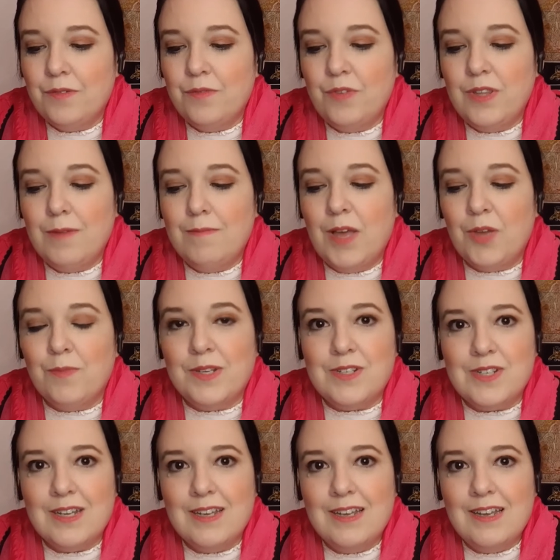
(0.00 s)
For the
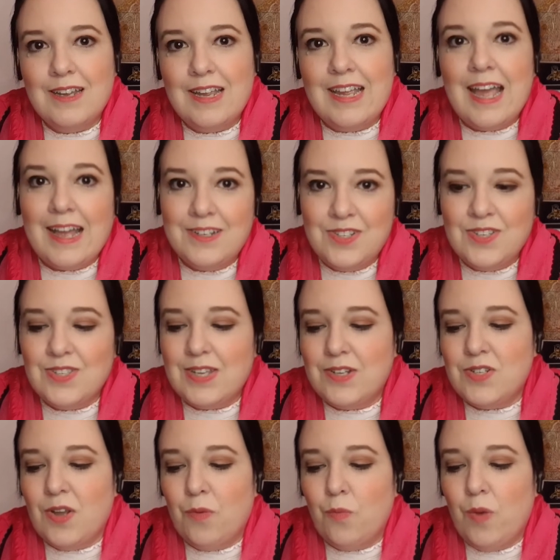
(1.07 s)
moment, he had to
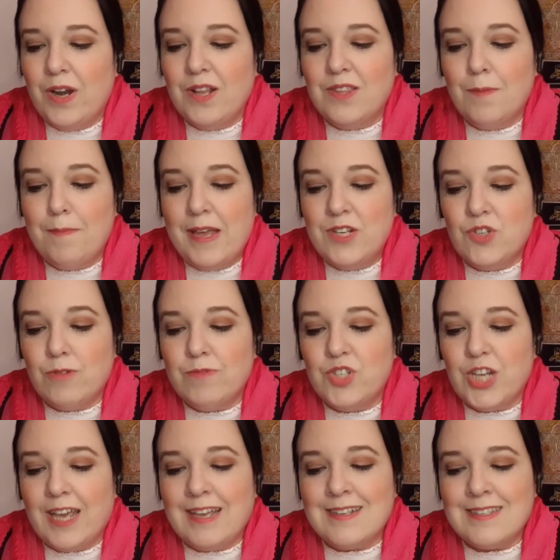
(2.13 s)
sit on one of the bedroom
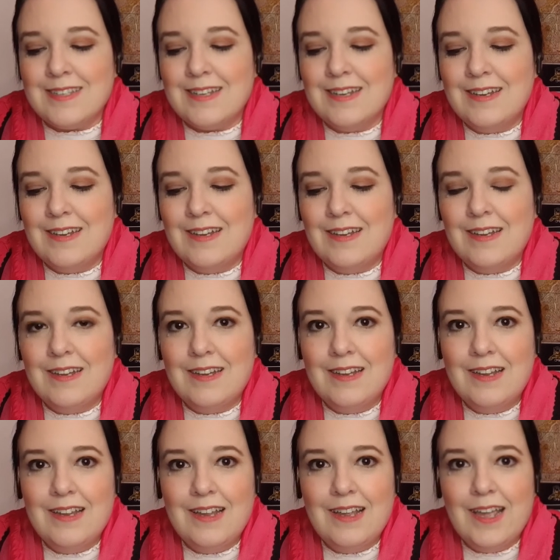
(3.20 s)
chairs.
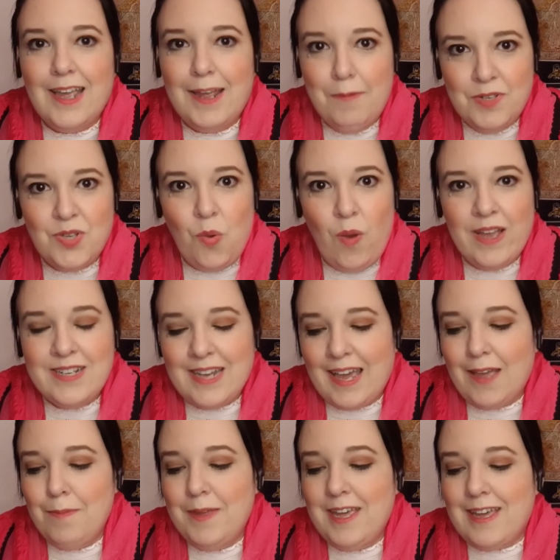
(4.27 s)
He was quite
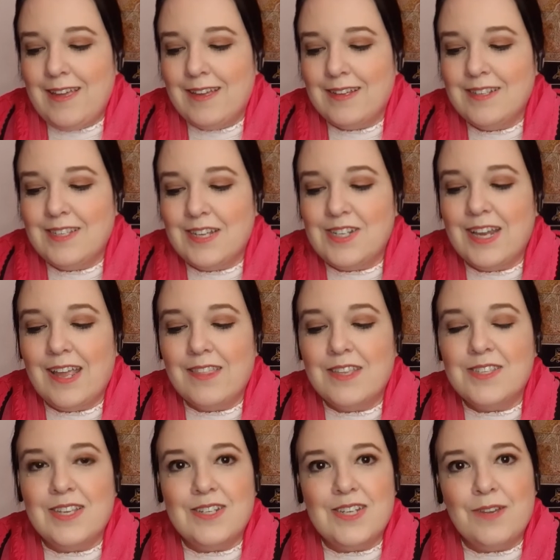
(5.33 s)
happy sitting in the
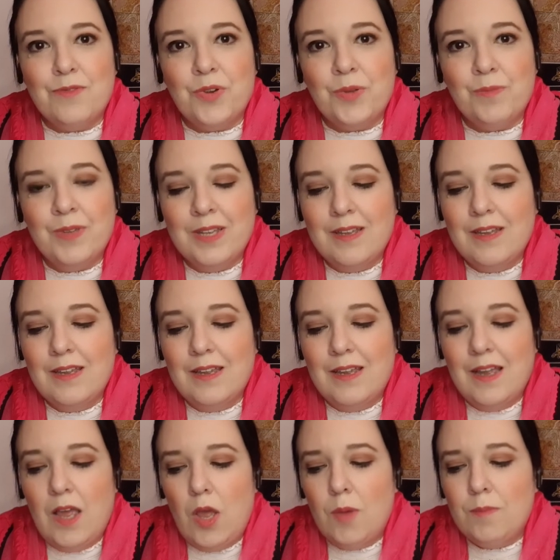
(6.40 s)
sitting-room,
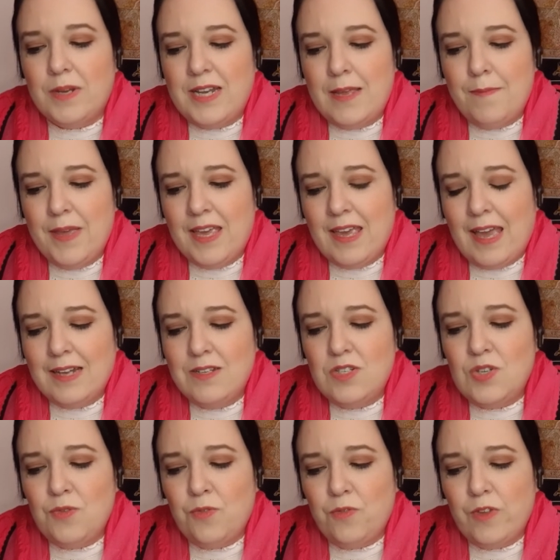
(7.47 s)
but he began
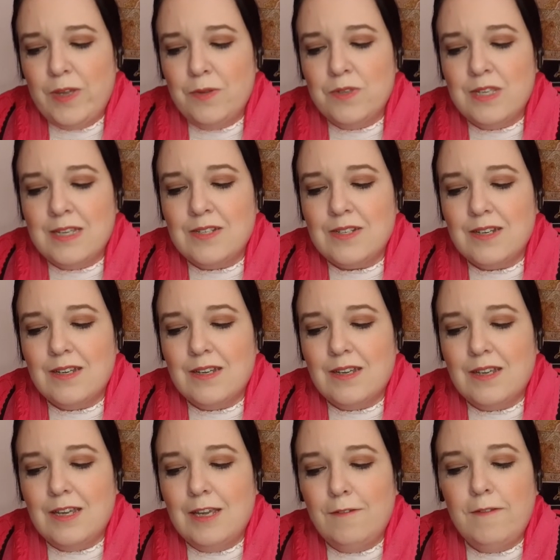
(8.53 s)
to feel that
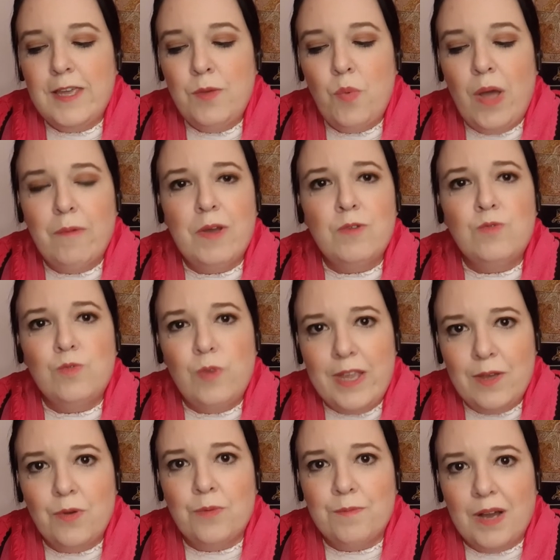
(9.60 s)
if he were a
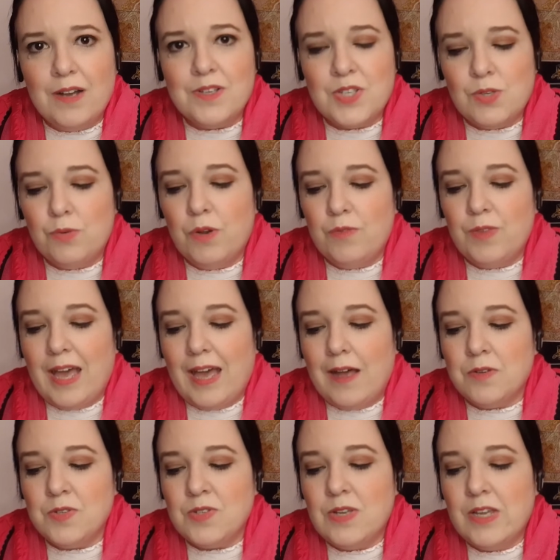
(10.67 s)
real master of the
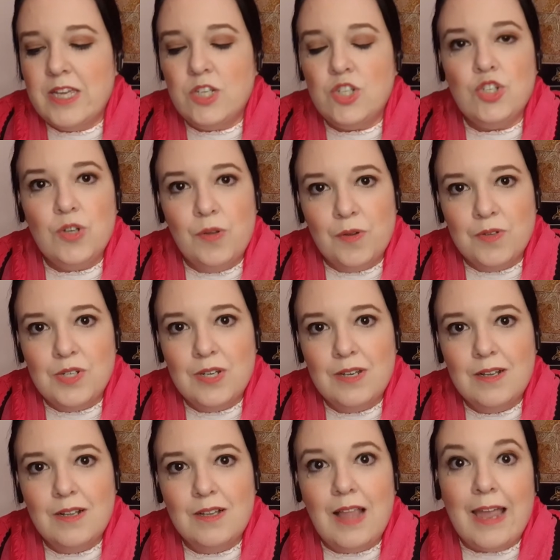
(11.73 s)
house, he should,
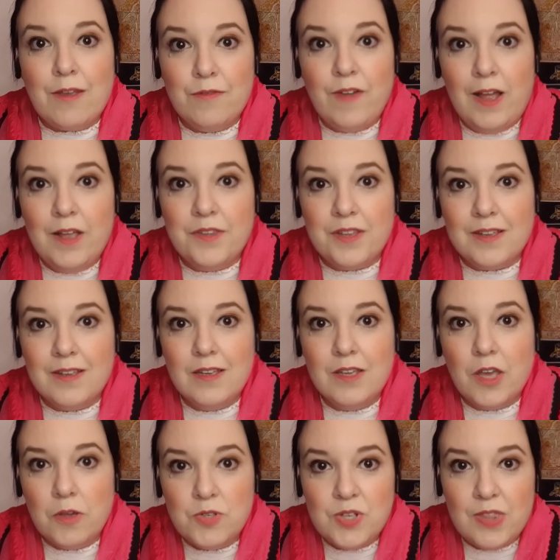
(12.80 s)
like father,
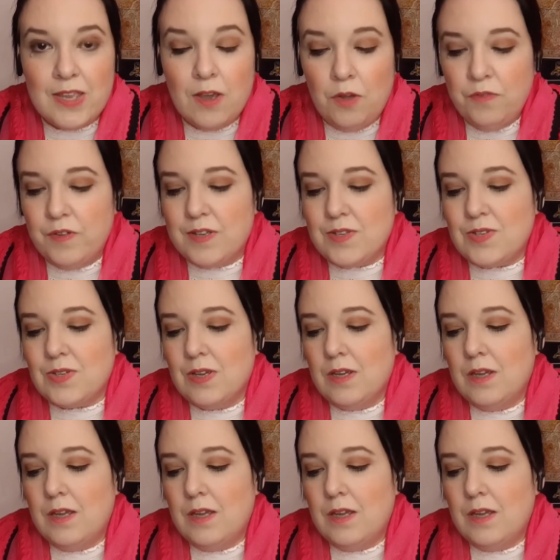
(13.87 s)
go to the office.